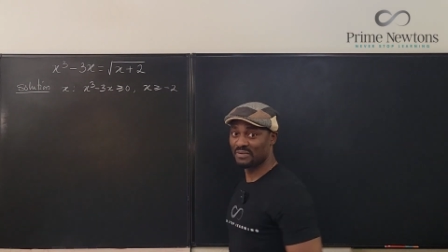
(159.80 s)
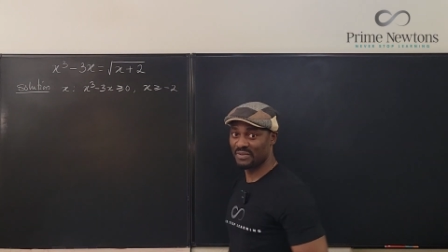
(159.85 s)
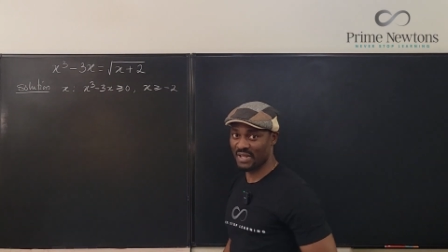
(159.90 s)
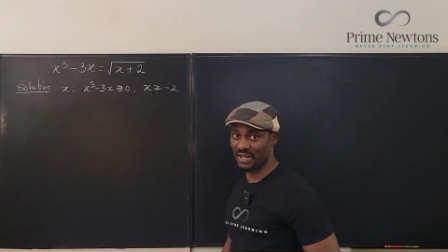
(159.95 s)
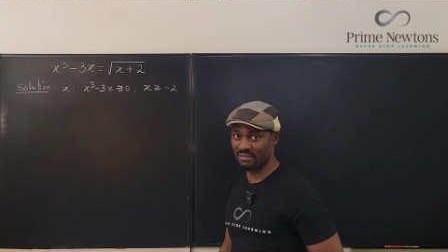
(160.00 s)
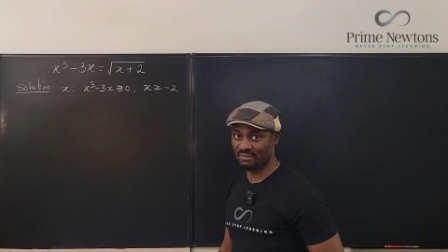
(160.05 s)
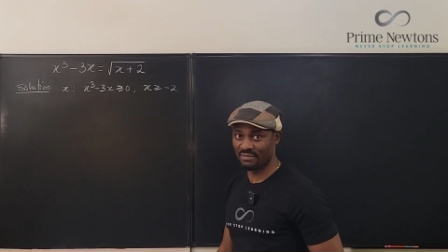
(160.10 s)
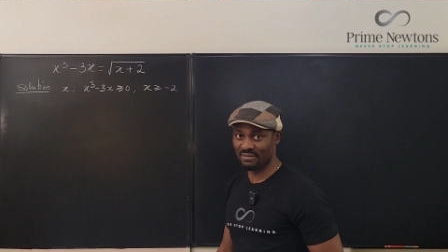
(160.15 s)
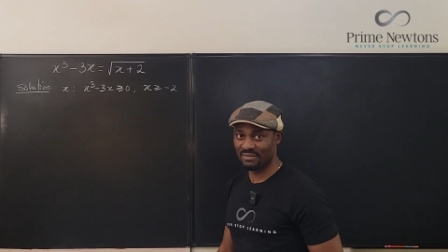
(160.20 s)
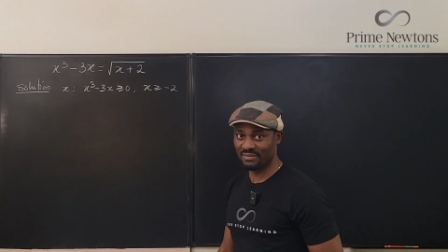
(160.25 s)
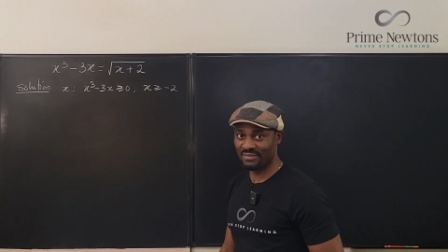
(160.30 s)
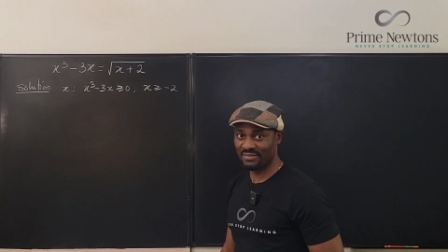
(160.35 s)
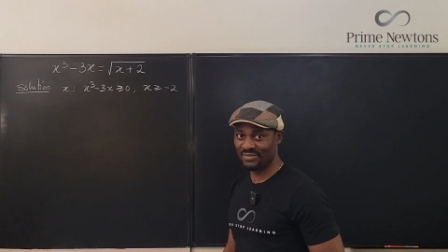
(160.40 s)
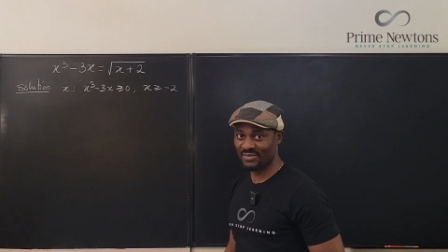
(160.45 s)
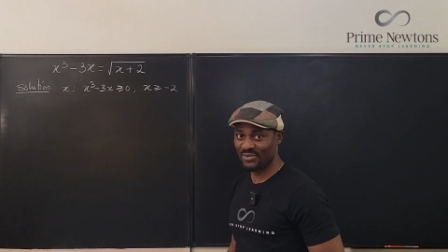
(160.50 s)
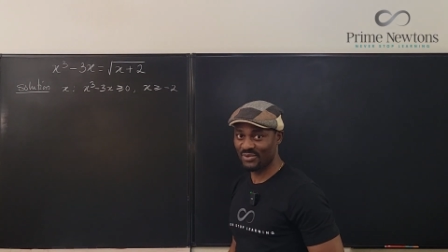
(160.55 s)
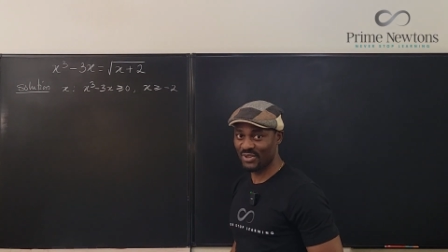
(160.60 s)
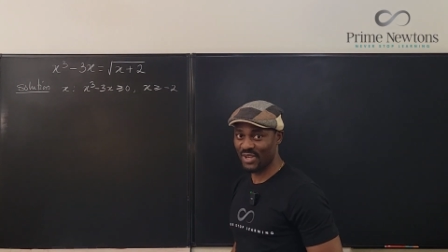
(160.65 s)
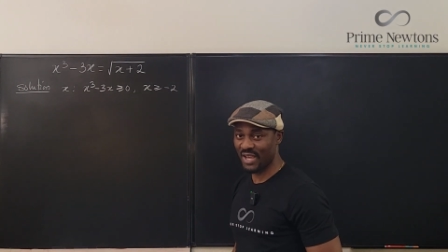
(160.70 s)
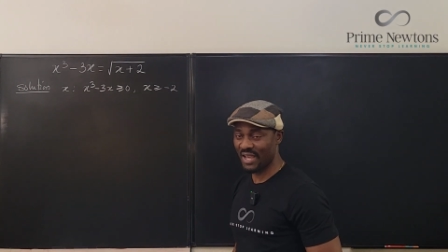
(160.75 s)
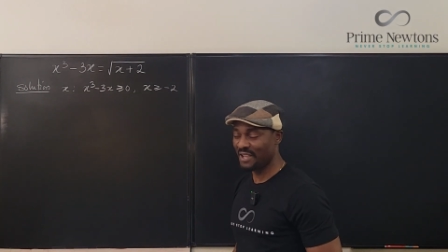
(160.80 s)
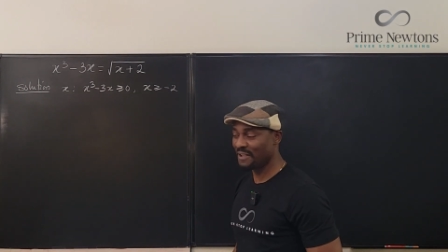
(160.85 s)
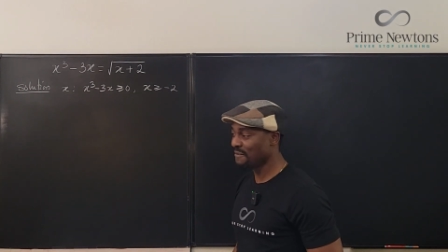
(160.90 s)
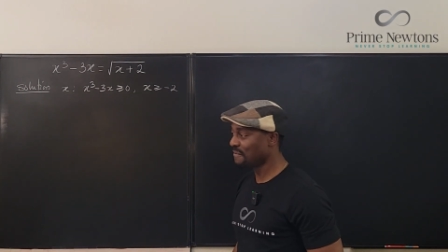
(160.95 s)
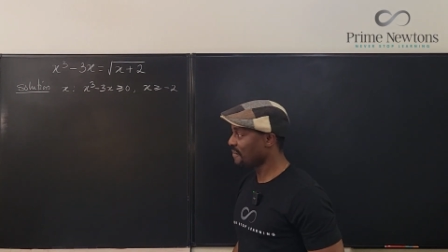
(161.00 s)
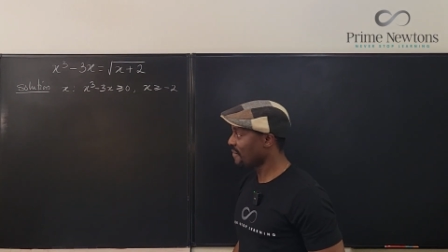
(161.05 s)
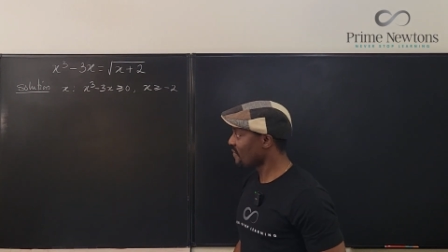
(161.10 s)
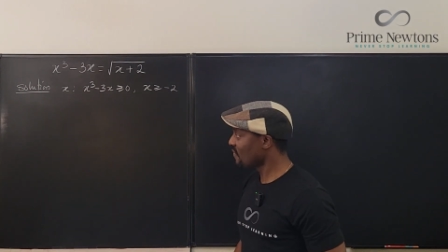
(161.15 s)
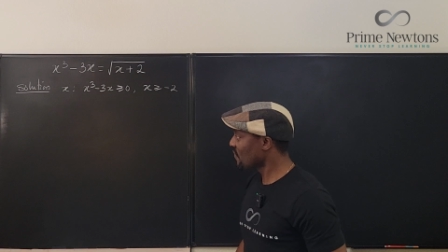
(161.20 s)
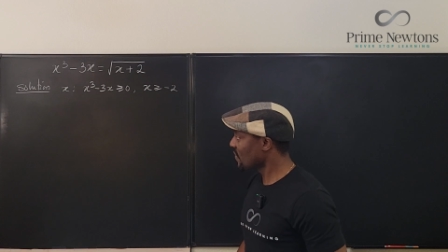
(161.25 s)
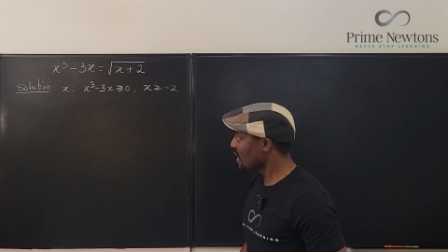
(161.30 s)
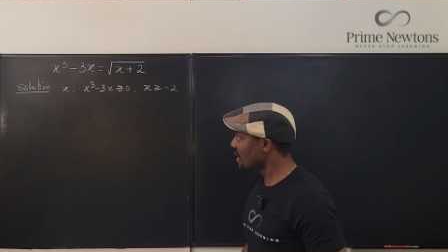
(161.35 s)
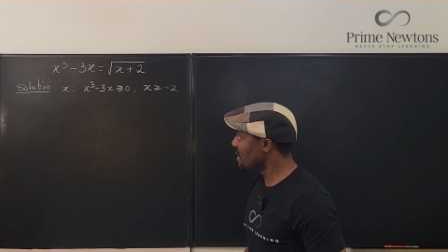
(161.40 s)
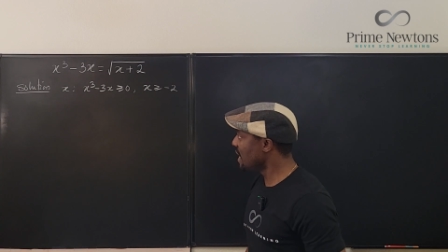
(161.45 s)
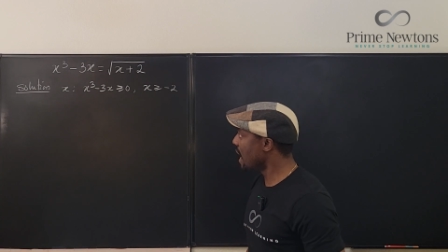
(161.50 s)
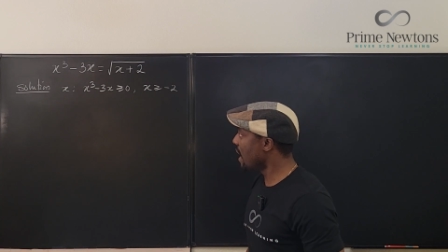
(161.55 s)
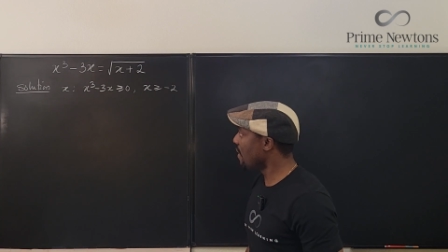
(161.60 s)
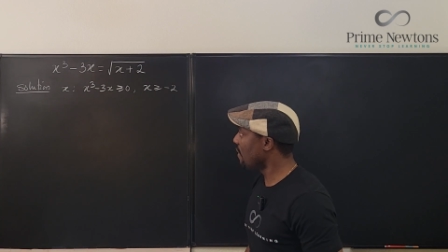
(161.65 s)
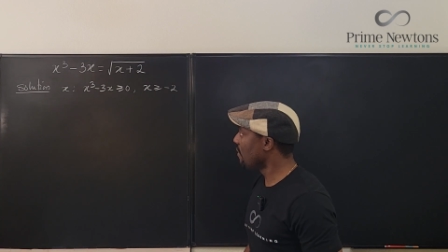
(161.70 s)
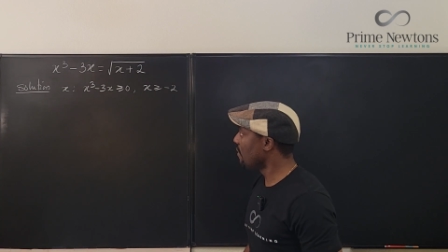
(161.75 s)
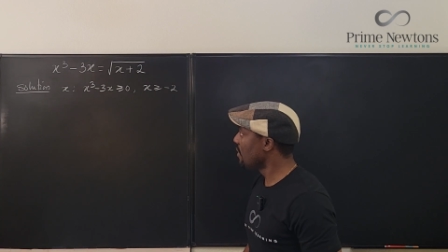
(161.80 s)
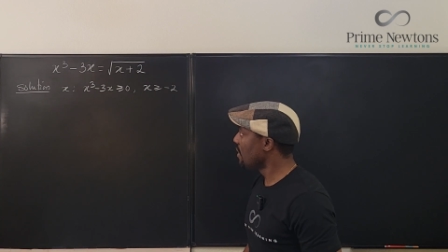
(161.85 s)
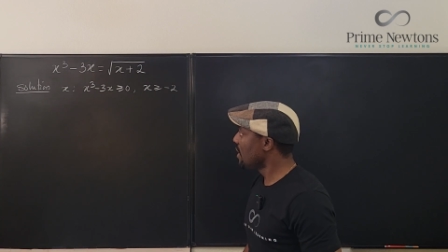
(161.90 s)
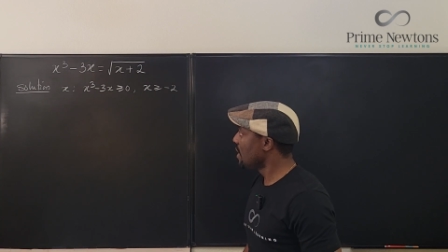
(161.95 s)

of them. Okay? Now,